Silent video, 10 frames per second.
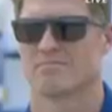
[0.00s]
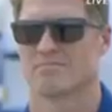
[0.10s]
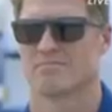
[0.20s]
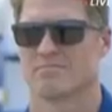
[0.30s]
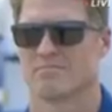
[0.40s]

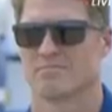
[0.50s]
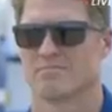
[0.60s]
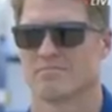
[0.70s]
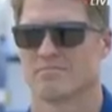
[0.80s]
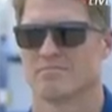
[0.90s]

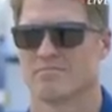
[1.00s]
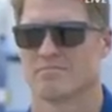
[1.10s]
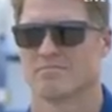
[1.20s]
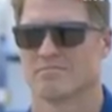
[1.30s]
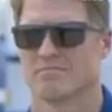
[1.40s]

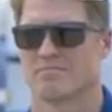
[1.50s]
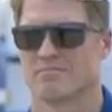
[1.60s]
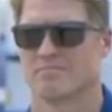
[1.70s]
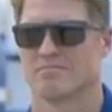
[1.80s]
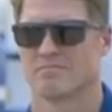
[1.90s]

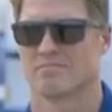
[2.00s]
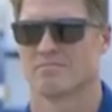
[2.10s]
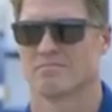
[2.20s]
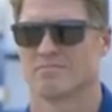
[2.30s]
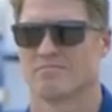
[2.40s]

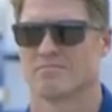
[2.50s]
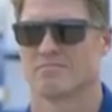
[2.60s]
(silent)